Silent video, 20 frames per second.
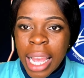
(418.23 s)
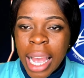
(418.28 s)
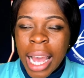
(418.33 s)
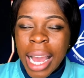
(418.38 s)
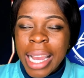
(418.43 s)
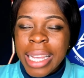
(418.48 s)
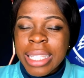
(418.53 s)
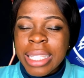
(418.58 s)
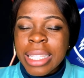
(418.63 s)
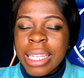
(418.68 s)

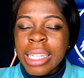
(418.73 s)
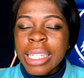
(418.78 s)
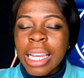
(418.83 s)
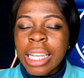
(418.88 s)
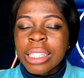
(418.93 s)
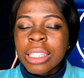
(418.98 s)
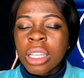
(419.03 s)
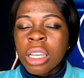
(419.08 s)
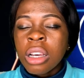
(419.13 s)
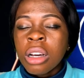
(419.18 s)
i said
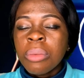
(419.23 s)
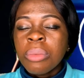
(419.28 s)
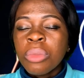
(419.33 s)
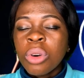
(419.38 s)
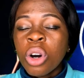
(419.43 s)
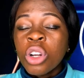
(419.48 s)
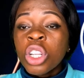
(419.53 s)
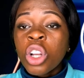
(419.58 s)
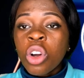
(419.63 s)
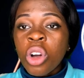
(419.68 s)
that um,
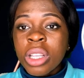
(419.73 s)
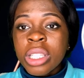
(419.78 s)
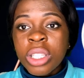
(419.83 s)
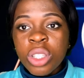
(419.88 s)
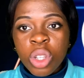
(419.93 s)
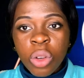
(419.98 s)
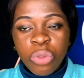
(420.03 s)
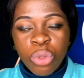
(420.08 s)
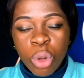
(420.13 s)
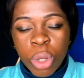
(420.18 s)
on the causes
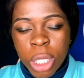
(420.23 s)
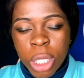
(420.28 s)
of low